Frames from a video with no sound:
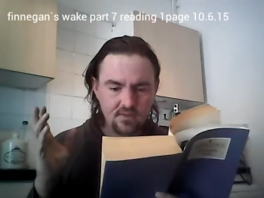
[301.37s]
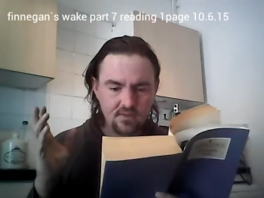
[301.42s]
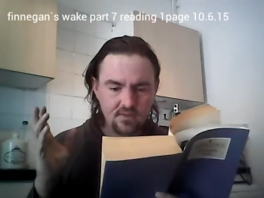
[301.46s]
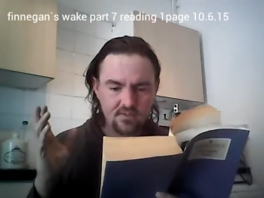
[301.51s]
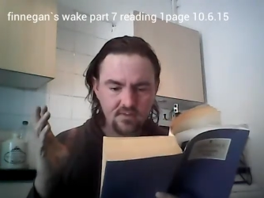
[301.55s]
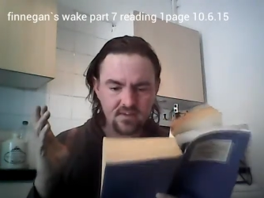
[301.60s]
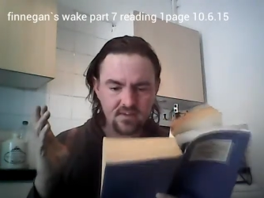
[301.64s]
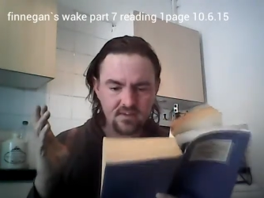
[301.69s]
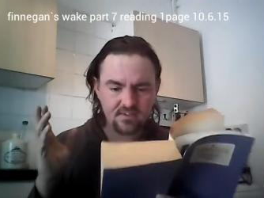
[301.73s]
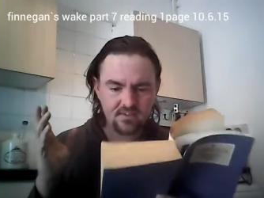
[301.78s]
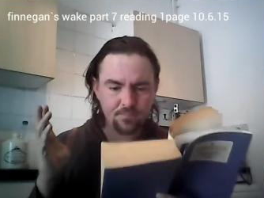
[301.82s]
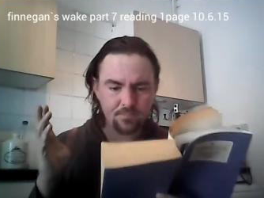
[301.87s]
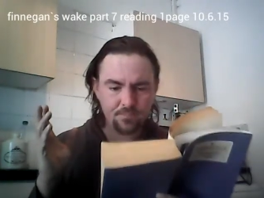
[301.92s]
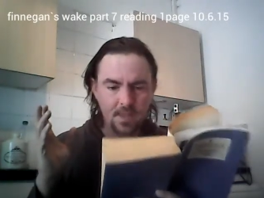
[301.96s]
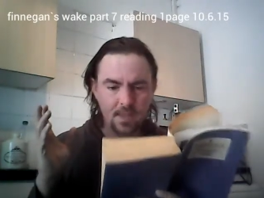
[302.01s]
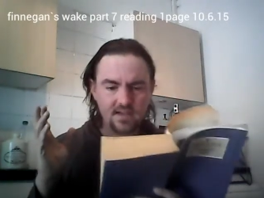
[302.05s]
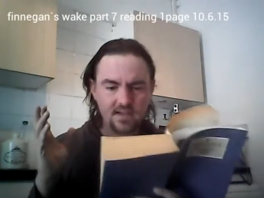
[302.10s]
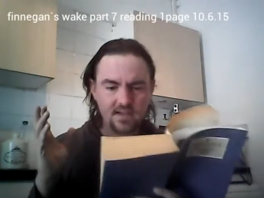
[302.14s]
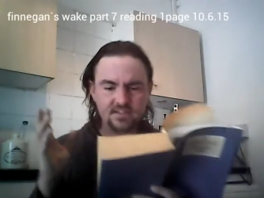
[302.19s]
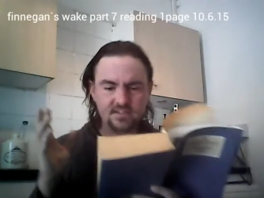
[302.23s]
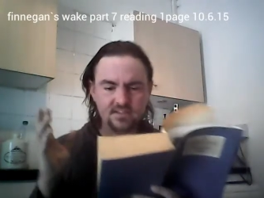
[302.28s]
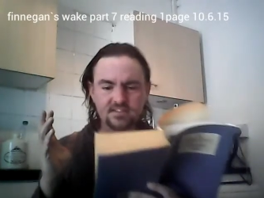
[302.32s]
These
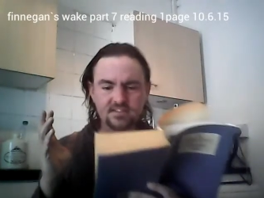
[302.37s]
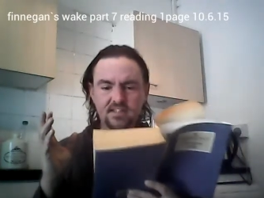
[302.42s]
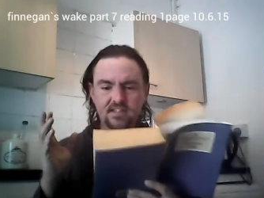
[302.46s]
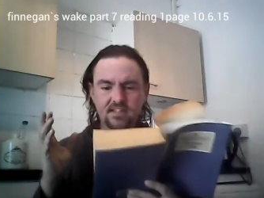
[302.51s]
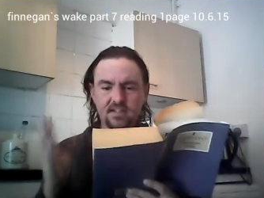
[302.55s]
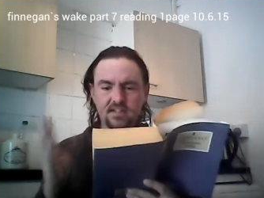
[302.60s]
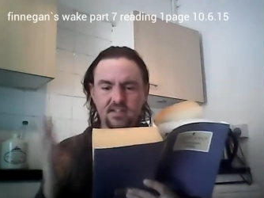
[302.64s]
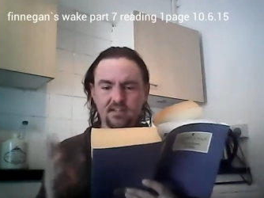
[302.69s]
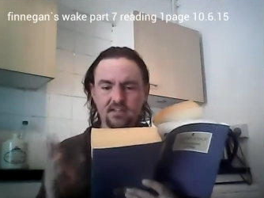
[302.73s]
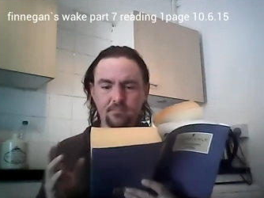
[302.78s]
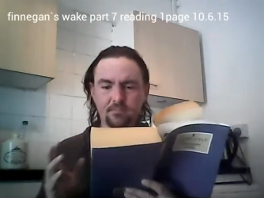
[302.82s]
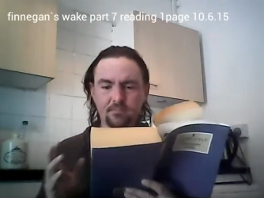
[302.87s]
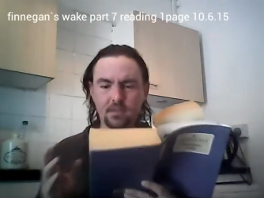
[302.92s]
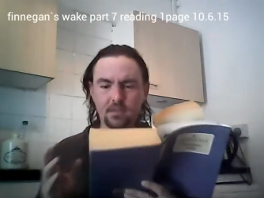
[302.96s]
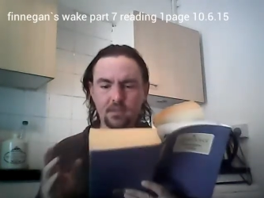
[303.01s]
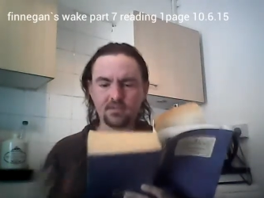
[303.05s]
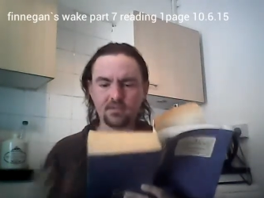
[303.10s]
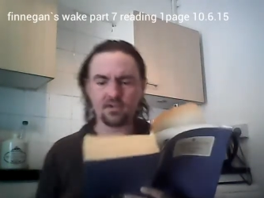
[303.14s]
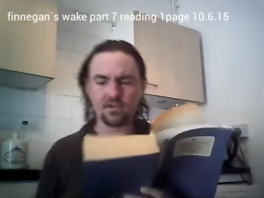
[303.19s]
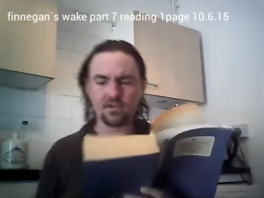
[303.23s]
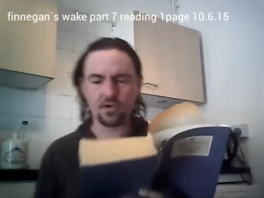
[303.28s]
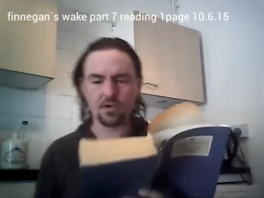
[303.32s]
pack-sealing
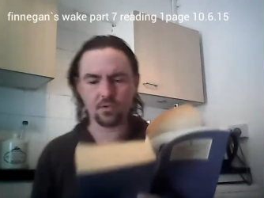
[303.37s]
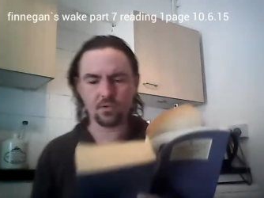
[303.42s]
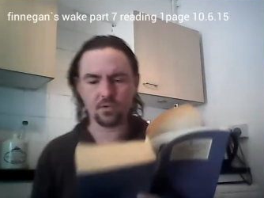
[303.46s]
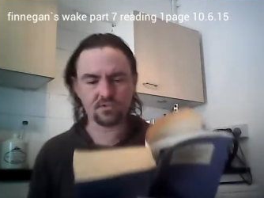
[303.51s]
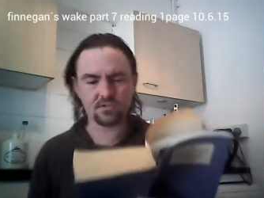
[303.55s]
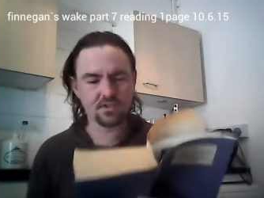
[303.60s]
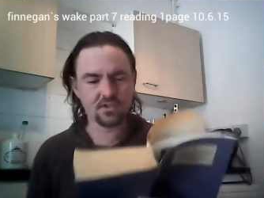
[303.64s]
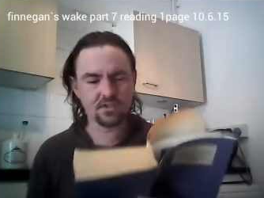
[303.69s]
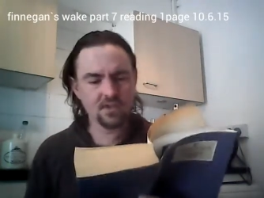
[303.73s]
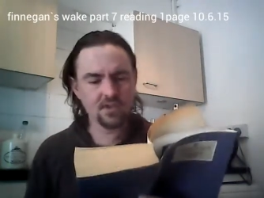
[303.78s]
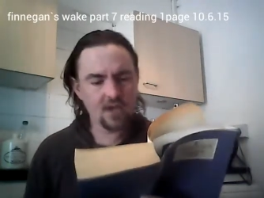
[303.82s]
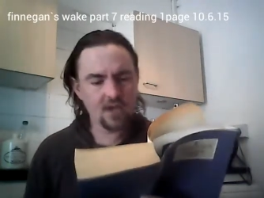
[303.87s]
buttonholes